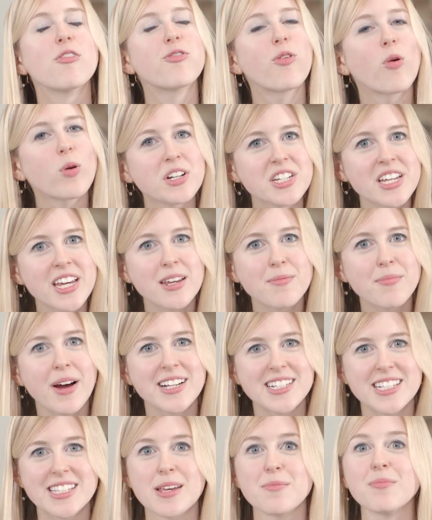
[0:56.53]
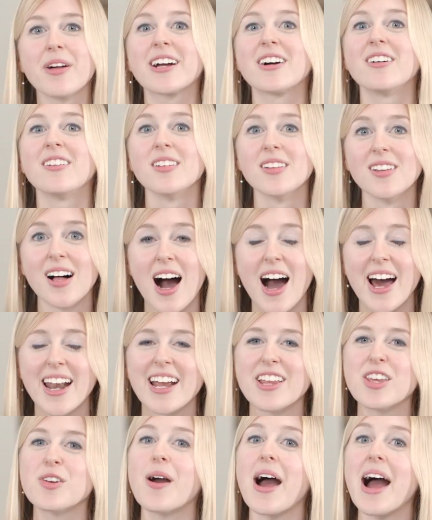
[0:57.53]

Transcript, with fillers: fourteen might seem like a lot, and you